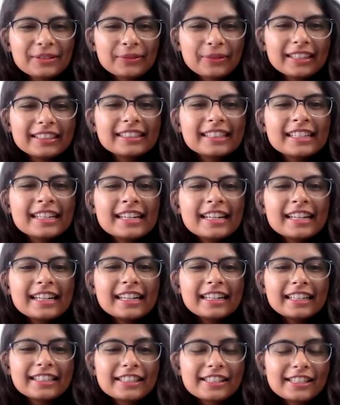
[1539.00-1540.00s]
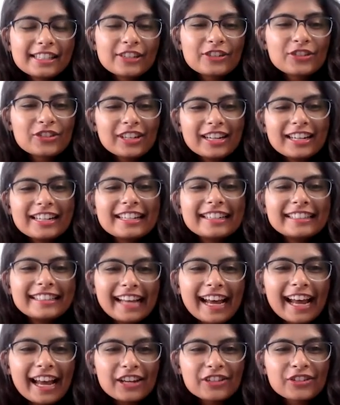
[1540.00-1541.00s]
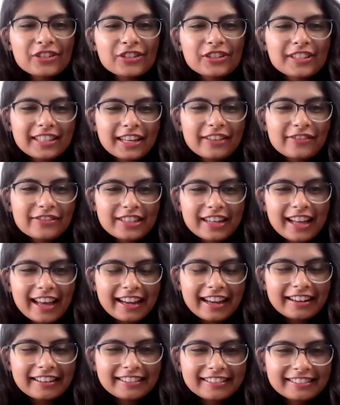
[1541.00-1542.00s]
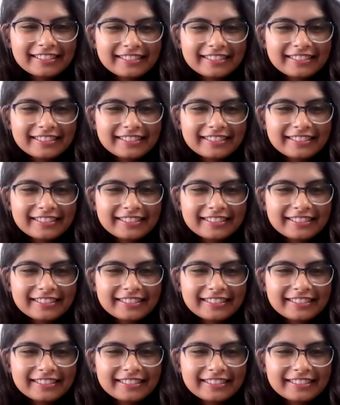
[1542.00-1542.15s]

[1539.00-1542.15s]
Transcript: one, a stitch in dash saves nine.